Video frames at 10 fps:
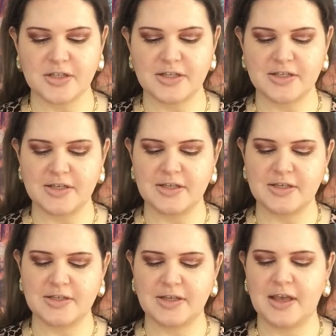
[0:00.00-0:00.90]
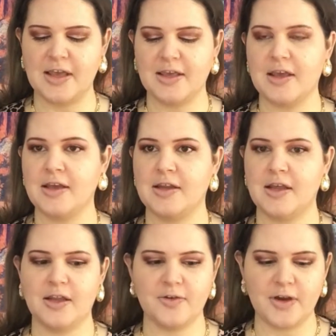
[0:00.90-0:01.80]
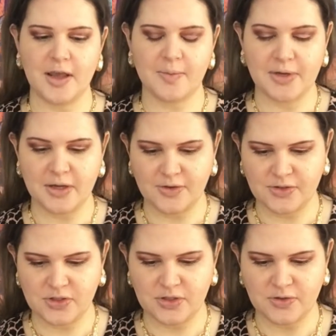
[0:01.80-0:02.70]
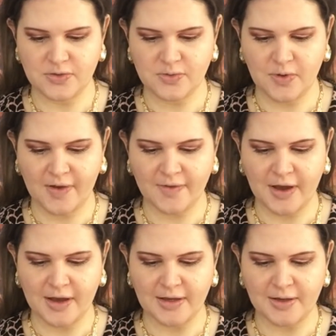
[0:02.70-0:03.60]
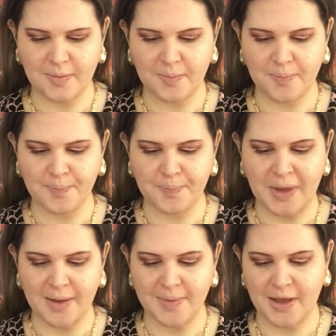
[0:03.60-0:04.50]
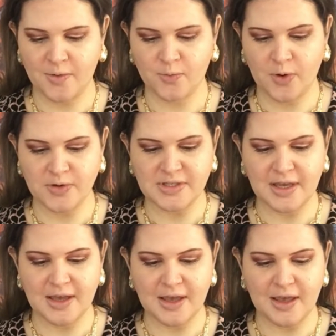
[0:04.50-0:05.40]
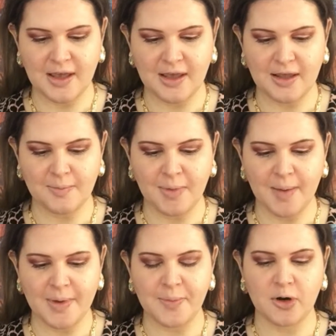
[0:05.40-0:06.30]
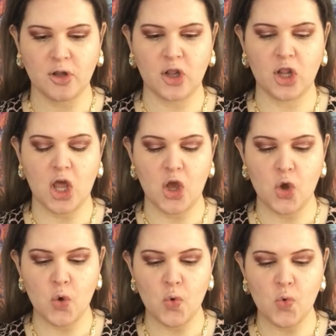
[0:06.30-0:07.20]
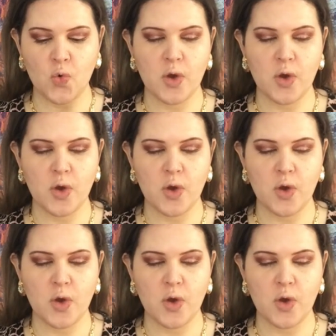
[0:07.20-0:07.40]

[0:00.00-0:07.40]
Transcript: This is Hank and Henry. I'm going to use two. I've got Bebe Rosa and Mama Merlot.